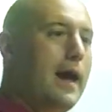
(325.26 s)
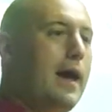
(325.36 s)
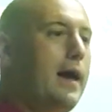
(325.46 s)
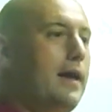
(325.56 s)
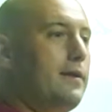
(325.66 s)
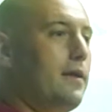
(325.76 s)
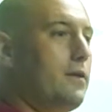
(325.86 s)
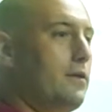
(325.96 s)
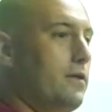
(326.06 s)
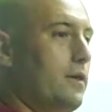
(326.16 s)
And
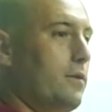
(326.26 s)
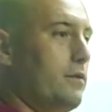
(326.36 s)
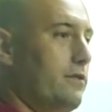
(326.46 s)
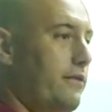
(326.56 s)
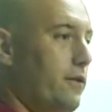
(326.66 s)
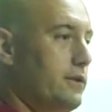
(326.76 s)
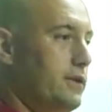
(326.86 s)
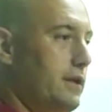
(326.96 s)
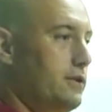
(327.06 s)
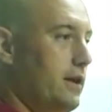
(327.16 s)
uh, there were
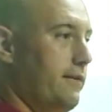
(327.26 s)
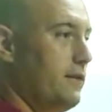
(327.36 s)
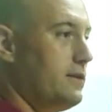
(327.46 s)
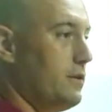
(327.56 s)
reforestation efforts.